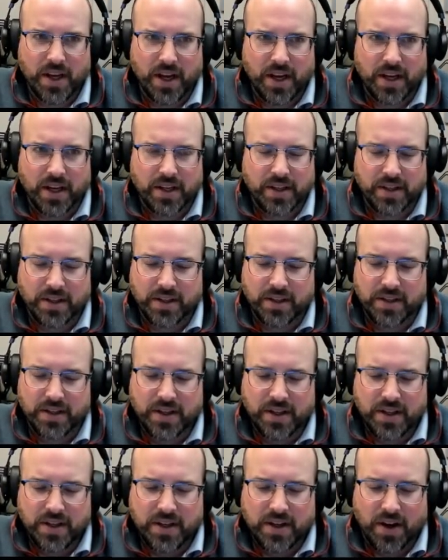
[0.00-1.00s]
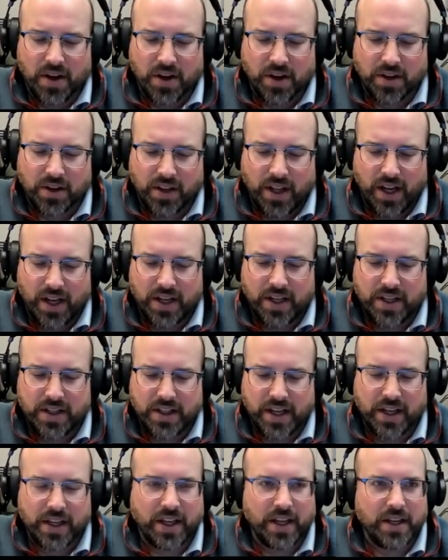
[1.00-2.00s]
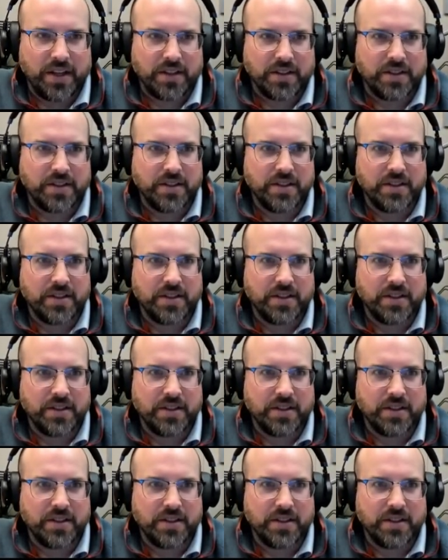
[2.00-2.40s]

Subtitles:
And our client in that case